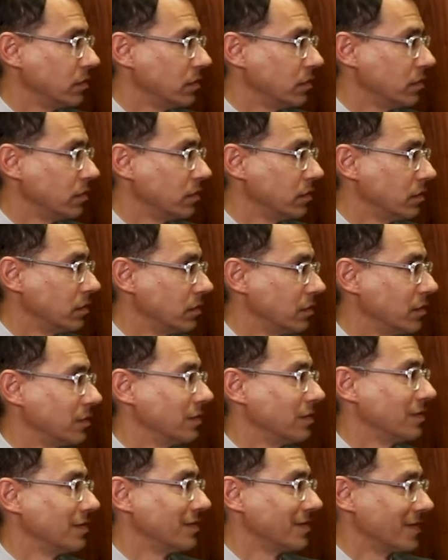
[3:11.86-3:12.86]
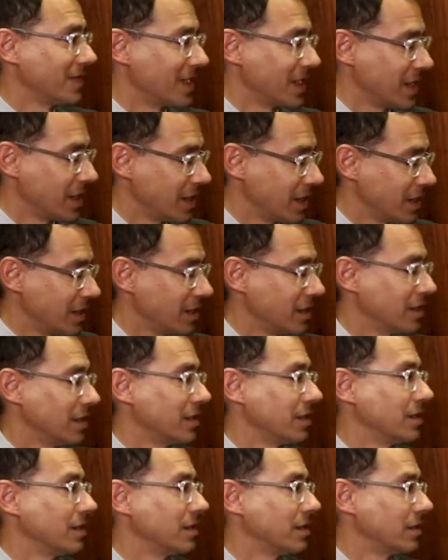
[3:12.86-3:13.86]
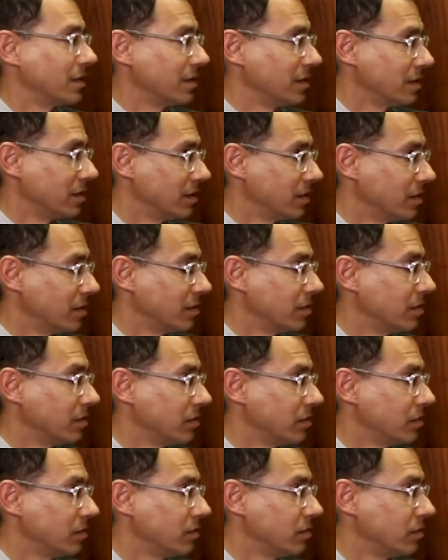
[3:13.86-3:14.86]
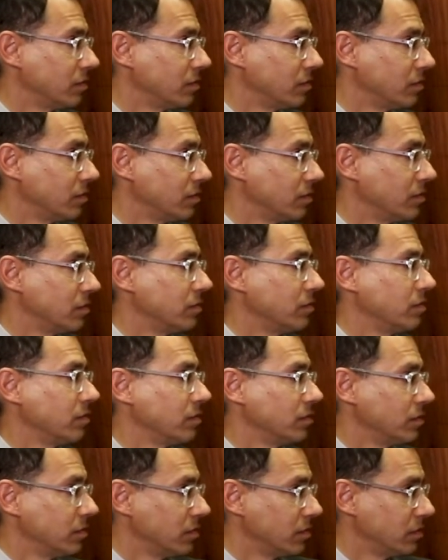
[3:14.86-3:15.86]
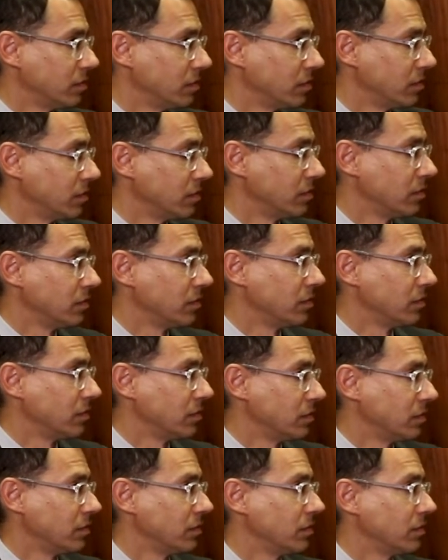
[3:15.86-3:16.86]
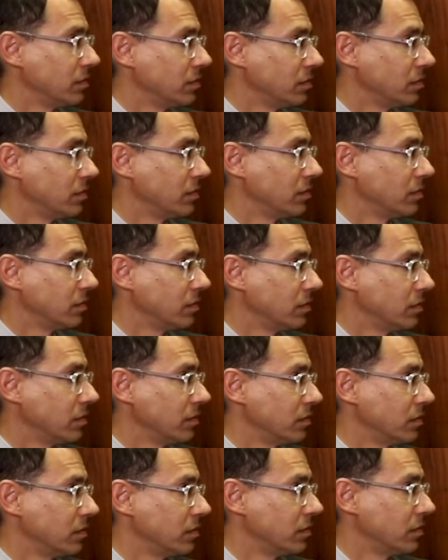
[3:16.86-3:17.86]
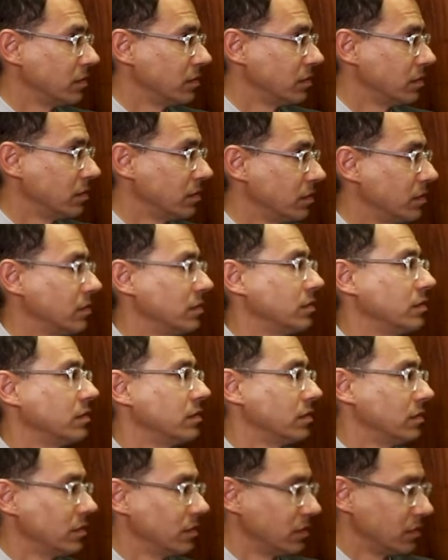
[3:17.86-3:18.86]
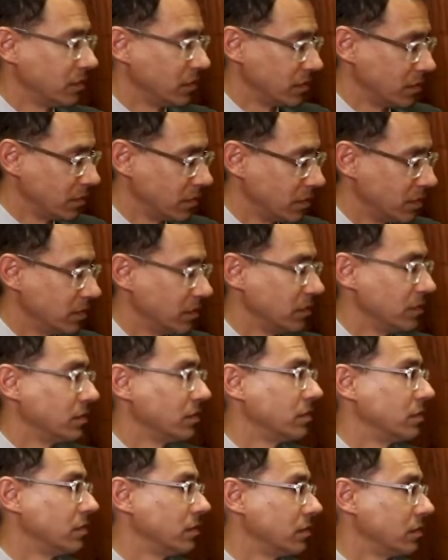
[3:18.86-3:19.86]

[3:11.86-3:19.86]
The person shown says nothing.